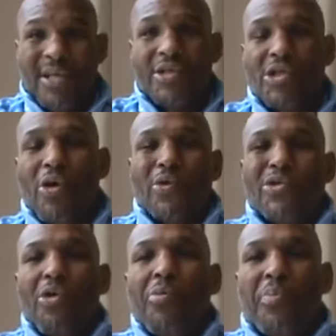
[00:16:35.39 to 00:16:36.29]
So
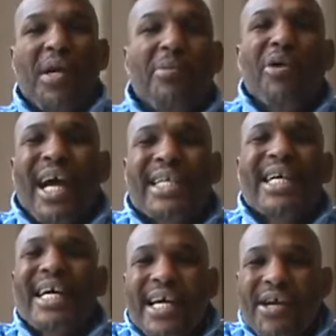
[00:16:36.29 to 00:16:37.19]
so people like
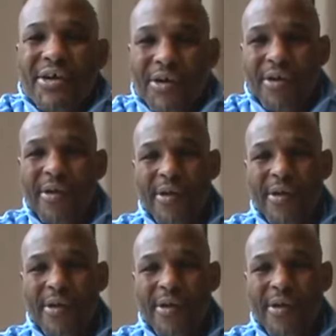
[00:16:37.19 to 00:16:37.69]
to hear